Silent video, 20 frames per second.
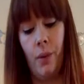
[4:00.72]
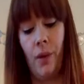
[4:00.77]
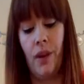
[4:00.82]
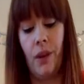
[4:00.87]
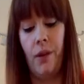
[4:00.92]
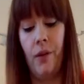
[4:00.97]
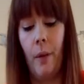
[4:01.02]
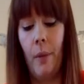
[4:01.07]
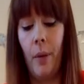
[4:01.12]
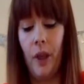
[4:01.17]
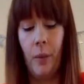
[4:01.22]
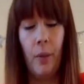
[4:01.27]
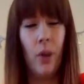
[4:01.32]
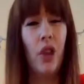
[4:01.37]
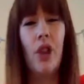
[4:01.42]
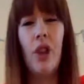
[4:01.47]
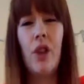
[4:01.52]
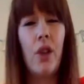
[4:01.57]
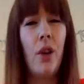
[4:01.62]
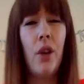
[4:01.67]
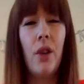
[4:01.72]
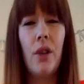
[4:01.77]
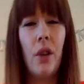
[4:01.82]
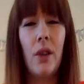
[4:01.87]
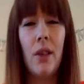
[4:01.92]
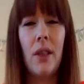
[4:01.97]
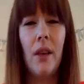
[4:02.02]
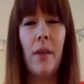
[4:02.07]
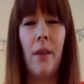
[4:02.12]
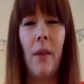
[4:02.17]
ones for boys, but she does all
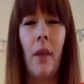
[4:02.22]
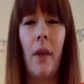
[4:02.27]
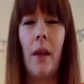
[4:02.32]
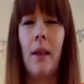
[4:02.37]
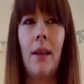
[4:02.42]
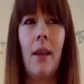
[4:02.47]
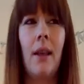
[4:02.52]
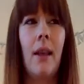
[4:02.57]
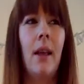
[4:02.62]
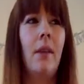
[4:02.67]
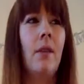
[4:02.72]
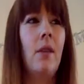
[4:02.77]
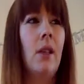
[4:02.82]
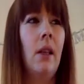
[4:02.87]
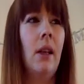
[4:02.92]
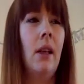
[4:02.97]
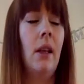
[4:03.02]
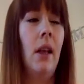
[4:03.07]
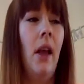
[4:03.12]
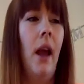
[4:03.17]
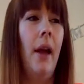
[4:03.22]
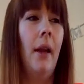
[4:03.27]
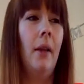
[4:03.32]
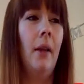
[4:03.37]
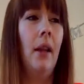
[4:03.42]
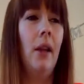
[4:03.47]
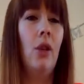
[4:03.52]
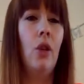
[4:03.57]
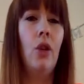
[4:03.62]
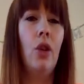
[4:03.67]
sorts of different things. I think I've seen
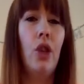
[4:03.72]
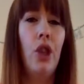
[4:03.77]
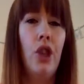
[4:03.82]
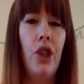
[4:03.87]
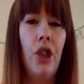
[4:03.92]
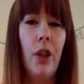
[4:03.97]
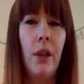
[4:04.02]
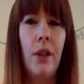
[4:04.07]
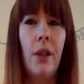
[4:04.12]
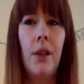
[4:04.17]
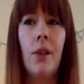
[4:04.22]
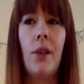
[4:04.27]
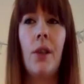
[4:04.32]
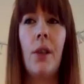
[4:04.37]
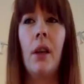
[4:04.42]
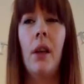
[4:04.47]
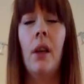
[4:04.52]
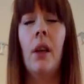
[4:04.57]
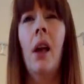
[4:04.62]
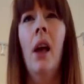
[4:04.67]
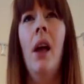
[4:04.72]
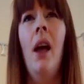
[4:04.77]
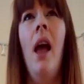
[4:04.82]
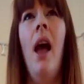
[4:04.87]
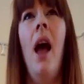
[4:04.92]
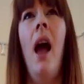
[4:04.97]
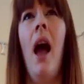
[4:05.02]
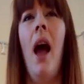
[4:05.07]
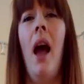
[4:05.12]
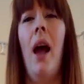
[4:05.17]
little cushions and
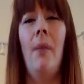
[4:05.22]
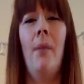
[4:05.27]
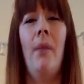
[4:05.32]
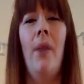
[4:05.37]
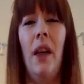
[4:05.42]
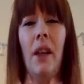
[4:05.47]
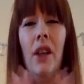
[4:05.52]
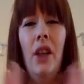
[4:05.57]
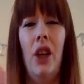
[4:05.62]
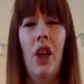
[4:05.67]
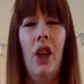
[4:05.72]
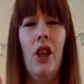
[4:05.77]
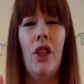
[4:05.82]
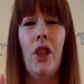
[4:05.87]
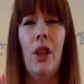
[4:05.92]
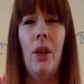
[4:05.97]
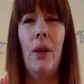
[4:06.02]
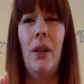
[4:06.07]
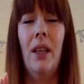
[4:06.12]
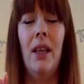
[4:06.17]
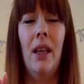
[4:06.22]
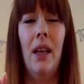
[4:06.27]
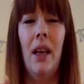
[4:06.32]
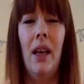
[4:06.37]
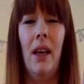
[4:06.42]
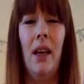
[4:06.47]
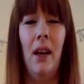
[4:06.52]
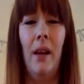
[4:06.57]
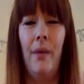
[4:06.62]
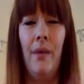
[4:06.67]
that you can do, and you
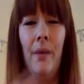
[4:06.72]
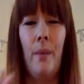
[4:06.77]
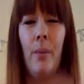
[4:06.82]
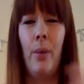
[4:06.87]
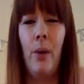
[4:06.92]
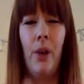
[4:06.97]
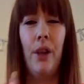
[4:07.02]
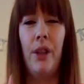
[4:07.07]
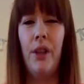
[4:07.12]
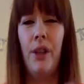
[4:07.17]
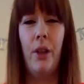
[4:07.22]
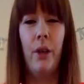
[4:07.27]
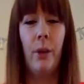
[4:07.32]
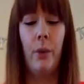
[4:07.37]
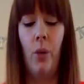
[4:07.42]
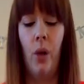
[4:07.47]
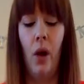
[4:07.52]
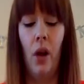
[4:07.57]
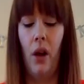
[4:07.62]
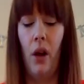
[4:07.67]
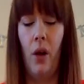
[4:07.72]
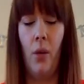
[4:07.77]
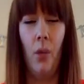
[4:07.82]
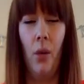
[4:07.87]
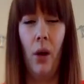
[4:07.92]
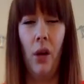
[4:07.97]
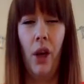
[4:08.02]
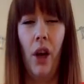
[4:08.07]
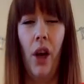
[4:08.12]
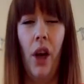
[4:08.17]
can have embroidered and
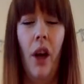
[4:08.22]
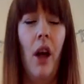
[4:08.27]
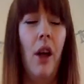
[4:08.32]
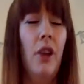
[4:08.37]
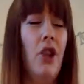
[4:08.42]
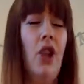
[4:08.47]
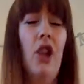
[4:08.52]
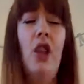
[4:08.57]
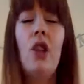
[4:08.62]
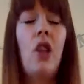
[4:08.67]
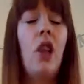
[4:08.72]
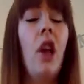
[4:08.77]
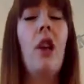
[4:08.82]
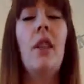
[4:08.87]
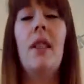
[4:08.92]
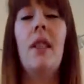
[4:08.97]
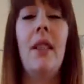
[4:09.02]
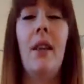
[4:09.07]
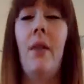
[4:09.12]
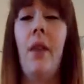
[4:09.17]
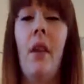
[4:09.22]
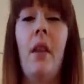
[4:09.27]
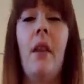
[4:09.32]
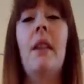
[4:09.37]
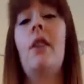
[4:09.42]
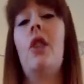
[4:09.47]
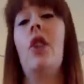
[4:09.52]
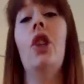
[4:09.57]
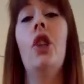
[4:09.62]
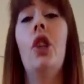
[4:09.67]
whatnot. She does lots of different
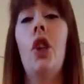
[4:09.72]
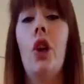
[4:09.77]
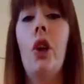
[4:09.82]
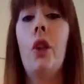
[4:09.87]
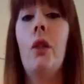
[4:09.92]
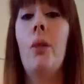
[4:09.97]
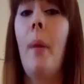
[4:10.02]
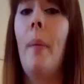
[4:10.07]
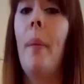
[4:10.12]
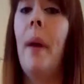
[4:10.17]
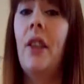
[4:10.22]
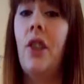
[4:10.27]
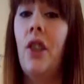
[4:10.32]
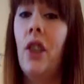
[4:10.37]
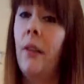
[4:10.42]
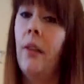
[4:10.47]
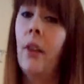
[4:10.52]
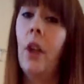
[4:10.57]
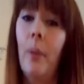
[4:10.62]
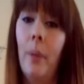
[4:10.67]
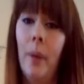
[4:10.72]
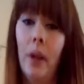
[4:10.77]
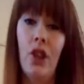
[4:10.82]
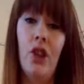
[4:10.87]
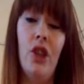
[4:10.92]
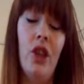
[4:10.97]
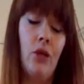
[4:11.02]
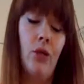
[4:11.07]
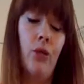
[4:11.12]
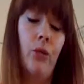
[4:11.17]
things, so you should go to her page and have a look, because
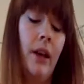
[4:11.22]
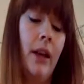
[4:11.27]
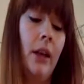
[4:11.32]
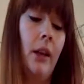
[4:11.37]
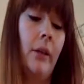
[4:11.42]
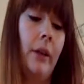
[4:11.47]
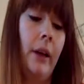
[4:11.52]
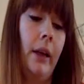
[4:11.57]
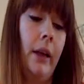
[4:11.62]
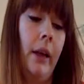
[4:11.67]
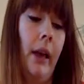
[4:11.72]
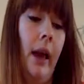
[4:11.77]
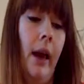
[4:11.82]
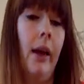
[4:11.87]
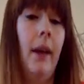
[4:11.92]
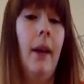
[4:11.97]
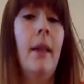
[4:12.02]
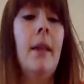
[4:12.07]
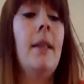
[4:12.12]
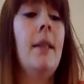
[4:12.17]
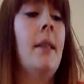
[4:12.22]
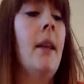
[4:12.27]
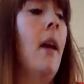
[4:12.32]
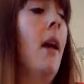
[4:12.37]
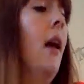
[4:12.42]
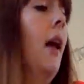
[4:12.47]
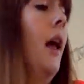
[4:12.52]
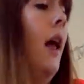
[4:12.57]
she's really nice.